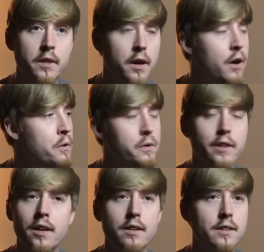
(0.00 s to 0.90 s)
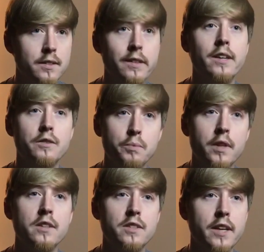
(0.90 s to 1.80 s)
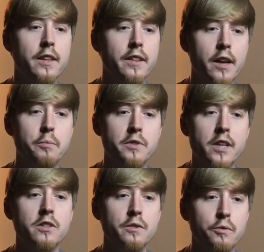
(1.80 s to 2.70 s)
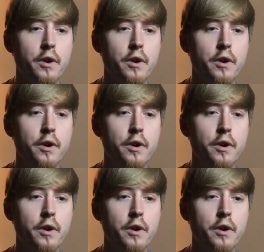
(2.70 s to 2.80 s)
That kind of stuff. Yes, when they say that obsession of